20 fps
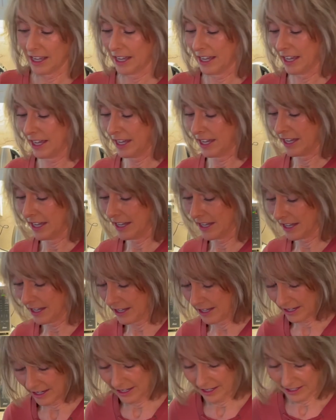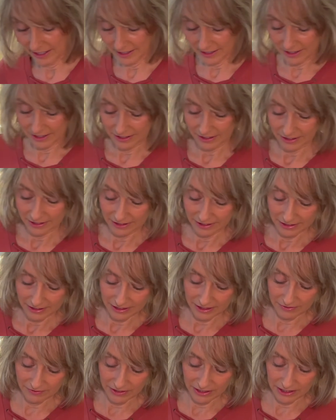and
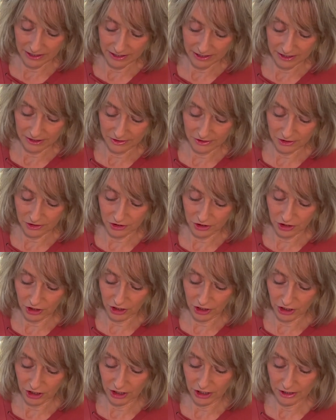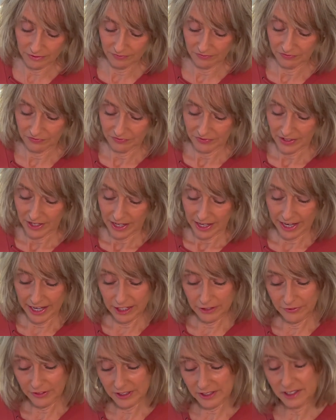give it a little stir. And
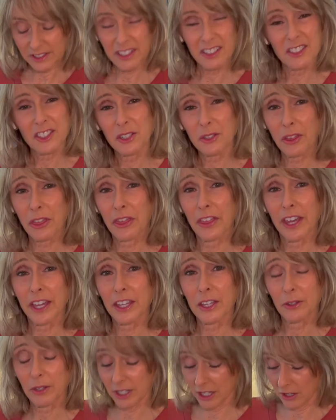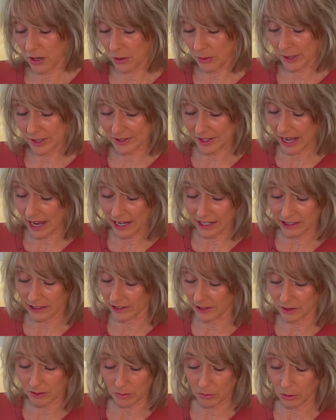if it's still too thick, you can always add a
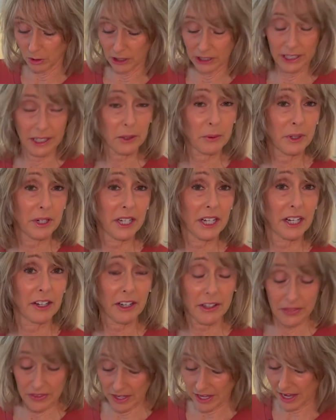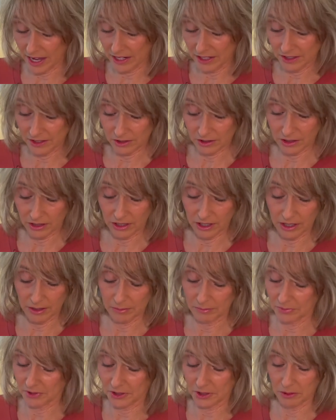little more liquid here at the end.
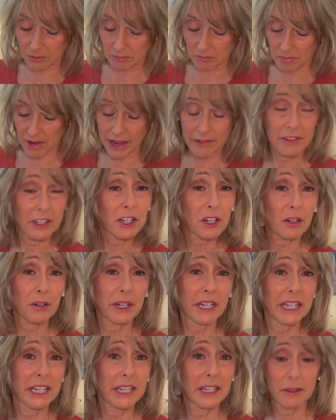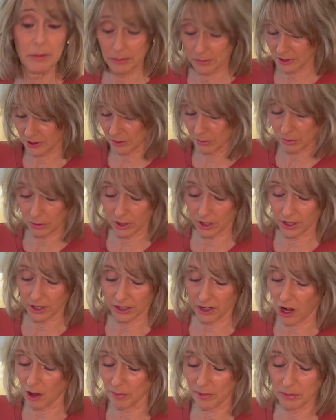Some heavy cream, some more
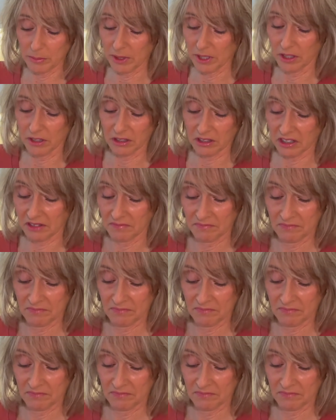almond milk.